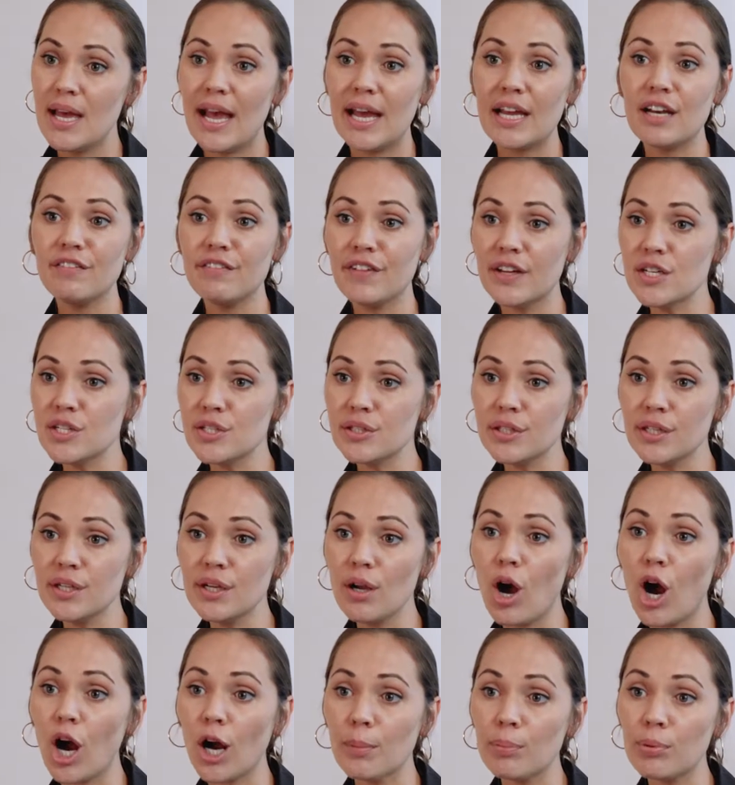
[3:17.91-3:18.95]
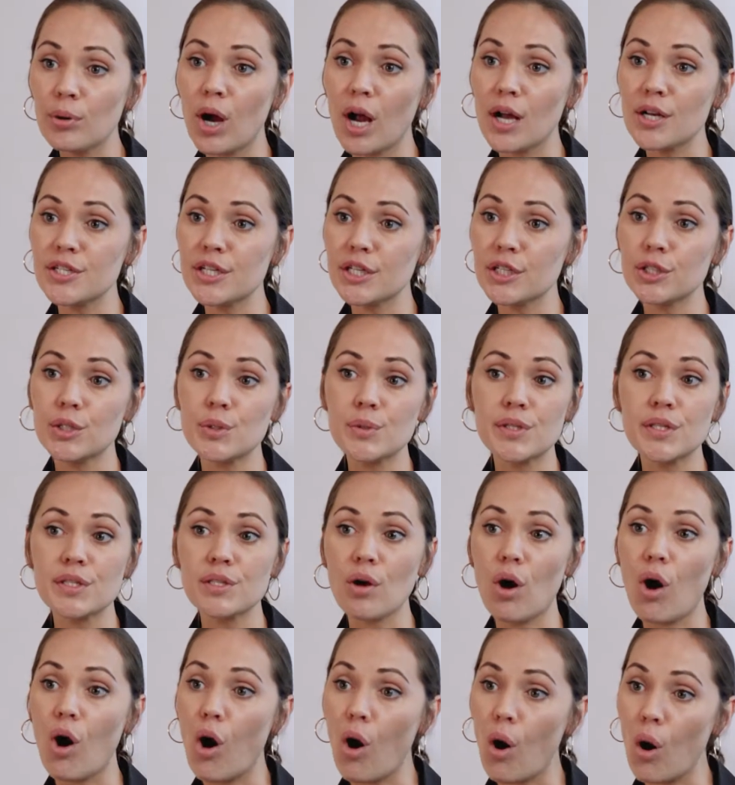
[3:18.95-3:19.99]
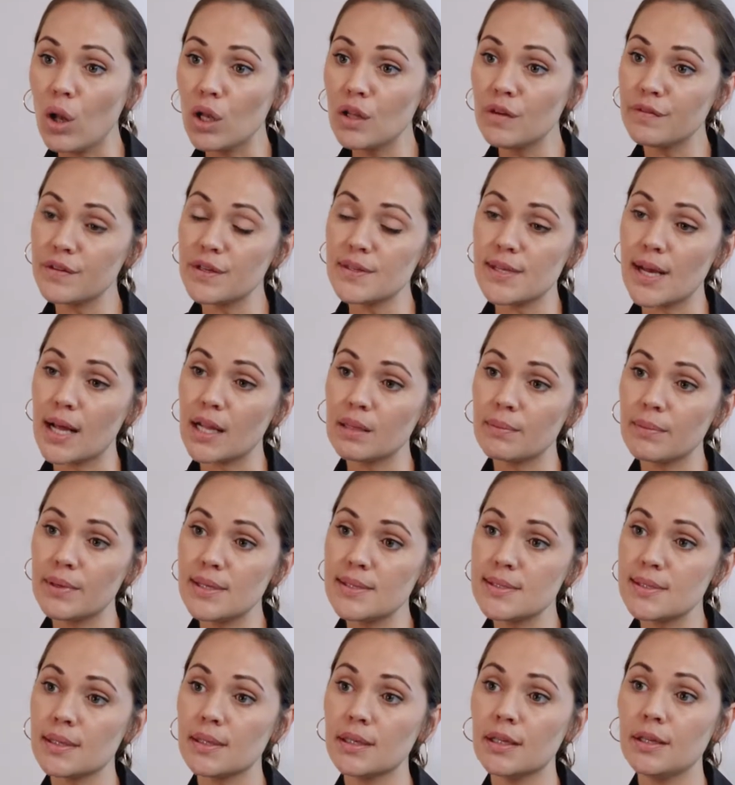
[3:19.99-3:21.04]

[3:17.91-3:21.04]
And eventually, our project uses all of these elements and